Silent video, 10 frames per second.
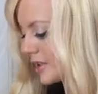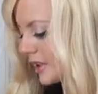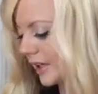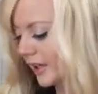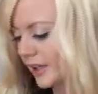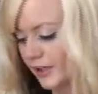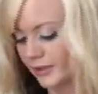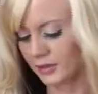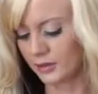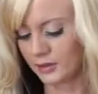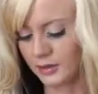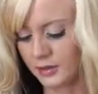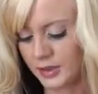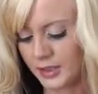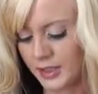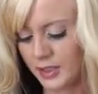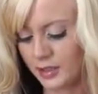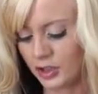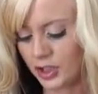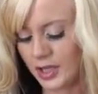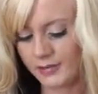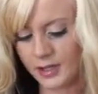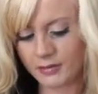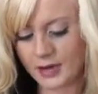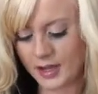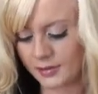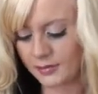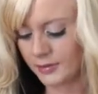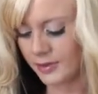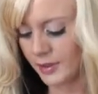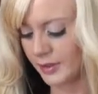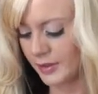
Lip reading: to kind of get it all jiving around